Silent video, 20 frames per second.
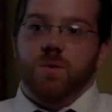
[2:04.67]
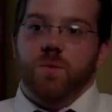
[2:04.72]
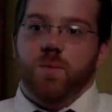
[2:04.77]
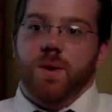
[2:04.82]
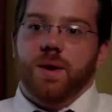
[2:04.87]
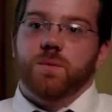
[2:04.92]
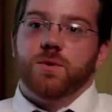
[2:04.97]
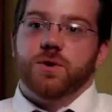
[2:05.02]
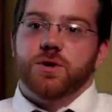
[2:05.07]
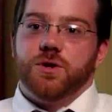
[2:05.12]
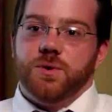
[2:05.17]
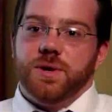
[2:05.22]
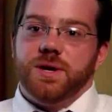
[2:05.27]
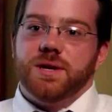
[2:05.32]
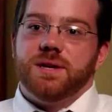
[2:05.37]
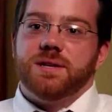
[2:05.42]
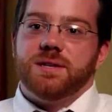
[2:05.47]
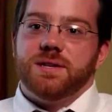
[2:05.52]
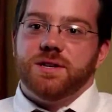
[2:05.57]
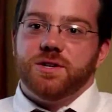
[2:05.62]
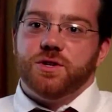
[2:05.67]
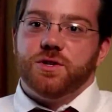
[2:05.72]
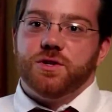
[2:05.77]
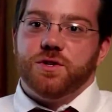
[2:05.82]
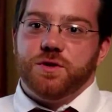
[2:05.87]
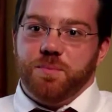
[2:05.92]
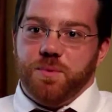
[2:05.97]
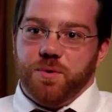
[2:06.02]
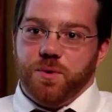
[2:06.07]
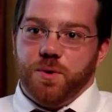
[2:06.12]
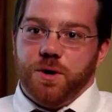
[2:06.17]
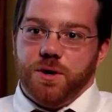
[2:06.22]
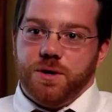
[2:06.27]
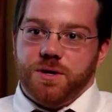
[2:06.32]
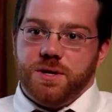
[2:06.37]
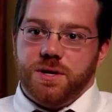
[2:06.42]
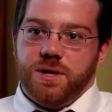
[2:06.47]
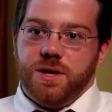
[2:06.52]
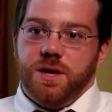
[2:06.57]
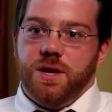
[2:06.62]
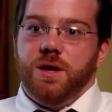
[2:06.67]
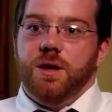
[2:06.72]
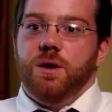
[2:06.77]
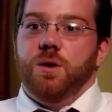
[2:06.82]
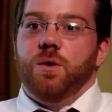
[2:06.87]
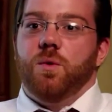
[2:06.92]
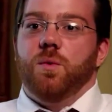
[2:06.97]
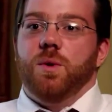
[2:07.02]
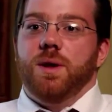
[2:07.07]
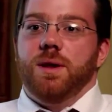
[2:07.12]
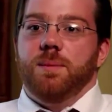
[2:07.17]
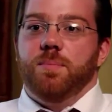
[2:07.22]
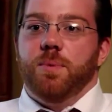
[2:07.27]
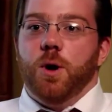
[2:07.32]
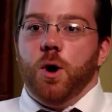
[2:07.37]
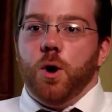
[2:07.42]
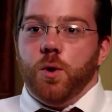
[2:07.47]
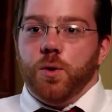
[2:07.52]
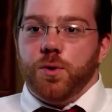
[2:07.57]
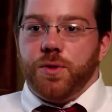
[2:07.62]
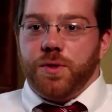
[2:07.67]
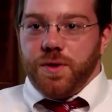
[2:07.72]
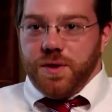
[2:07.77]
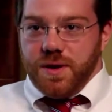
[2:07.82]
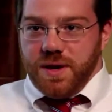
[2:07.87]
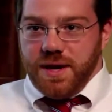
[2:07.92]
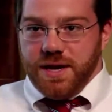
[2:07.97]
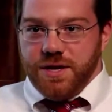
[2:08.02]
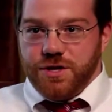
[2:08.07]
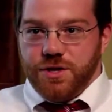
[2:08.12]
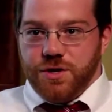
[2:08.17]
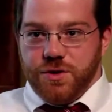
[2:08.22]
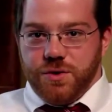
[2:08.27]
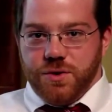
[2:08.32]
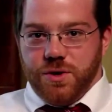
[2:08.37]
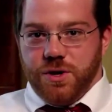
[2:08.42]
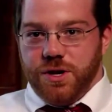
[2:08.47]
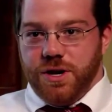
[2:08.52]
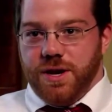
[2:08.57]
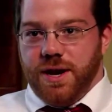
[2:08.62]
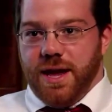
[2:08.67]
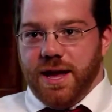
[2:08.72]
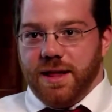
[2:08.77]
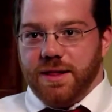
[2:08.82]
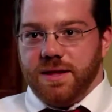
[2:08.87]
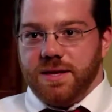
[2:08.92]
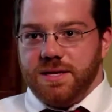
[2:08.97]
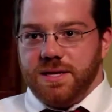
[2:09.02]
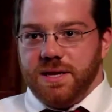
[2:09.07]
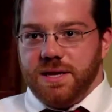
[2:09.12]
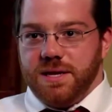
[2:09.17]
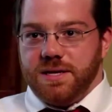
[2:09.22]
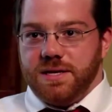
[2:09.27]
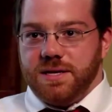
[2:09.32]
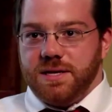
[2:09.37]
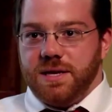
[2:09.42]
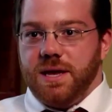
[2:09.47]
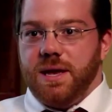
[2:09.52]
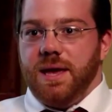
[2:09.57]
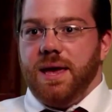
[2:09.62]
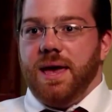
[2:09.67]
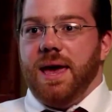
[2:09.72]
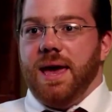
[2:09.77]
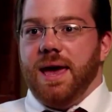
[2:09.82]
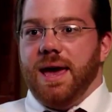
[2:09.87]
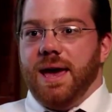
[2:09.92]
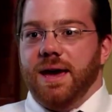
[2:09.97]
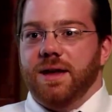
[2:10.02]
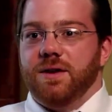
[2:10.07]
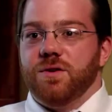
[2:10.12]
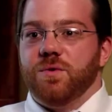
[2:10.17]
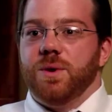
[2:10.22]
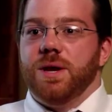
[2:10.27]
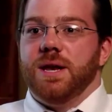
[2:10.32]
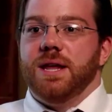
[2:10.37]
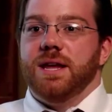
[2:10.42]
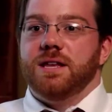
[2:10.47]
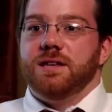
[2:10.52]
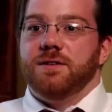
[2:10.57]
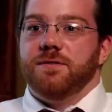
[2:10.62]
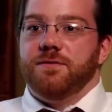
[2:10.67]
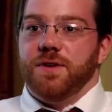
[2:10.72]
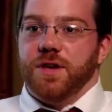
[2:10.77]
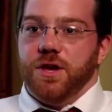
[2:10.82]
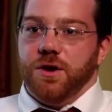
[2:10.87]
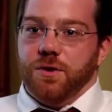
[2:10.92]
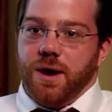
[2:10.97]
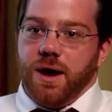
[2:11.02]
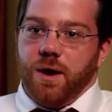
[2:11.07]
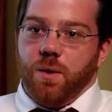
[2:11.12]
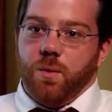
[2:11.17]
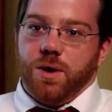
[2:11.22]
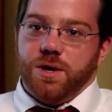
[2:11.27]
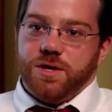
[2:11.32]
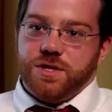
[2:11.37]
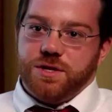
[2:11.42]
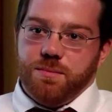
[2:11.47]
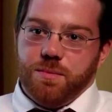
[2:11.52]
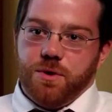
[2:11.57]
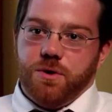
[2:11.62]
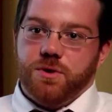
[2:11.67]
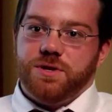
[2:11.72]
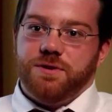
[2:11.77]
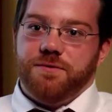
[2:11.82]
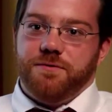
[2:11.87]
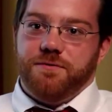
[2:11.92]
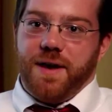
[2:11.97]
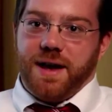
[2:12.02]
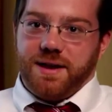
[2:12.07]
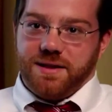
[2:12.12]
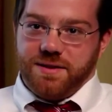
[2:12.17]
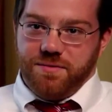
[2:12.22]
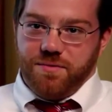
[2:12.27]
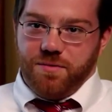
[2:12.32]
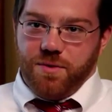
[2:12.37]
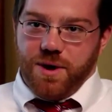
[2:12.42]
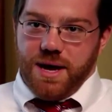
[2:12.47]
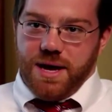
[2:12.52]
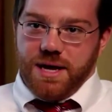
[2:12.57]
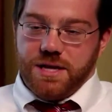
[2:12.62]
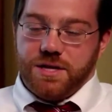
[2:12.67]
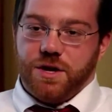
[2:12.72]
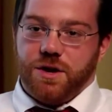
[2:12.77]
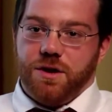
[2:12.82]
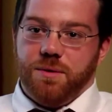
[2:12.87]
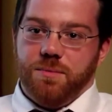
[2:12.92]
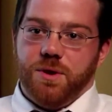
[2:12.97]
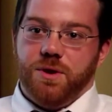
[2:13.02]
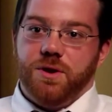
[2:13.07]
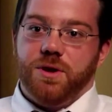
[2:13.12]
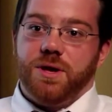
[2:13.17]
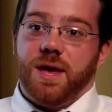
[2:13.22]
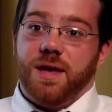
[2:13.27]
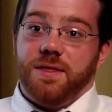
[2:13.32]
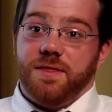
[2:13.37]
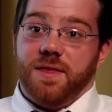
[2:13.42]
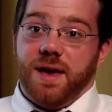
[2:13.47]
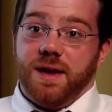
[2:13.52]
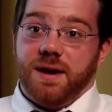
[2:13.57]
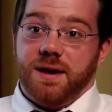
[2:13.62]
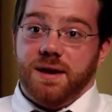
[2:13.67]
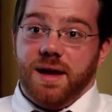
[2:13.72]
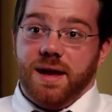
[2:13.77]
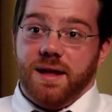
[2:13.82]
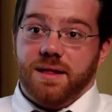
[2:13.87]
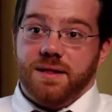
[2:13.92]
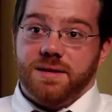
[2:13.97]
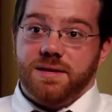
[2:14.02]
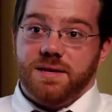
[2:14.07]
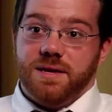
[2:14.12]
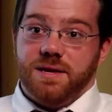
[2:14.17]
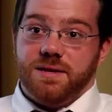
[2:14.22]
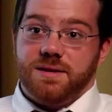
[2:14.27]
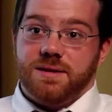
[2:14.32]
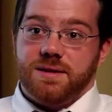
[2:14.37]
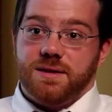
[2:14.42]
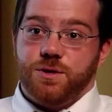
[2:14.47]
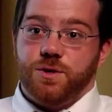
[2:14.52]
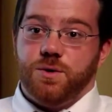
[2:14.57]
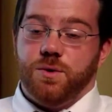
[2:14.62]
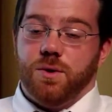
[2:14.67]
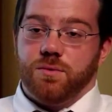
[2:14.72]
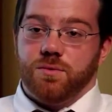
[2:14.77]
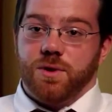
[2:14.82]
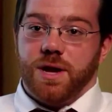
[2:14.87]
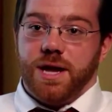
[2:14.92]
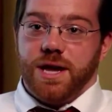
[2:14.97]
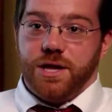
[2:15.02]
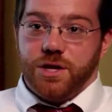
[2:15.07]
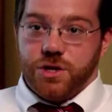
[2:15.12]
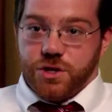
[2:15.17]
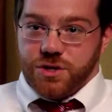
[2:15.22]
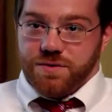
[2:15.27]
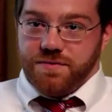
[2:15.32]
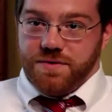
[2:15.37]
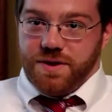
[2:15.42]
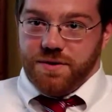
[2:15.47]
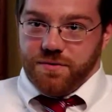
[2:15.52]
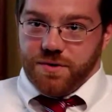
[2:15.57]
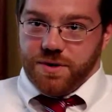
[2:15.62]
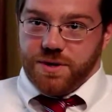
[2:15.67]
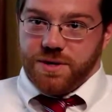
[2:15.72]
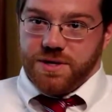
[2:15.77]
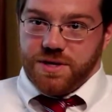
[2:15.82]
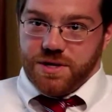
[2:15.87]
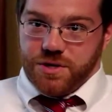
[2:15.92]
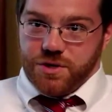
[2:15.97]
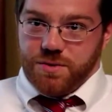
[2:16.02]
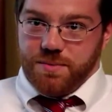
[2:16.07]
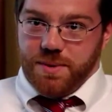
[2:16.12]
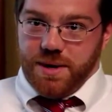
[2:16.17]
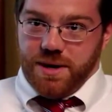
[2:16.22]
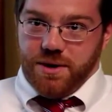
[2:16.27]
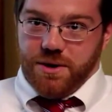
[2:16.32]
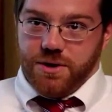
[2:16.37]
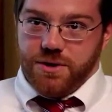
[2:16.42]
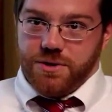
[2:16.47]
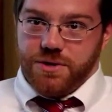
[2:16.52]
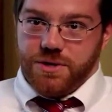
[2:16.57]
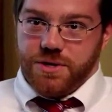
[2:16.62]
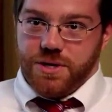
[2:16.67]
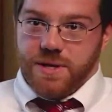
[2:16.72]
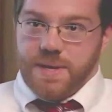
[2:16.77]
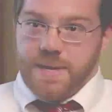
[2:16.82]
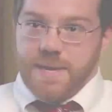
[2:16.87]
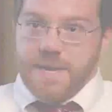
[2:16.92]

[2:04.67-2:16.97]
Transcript: When we're doing decision support, we both need to do good analysis, and we need to figure out what is the most effective way to communicate that analysis to a range of different decision makers.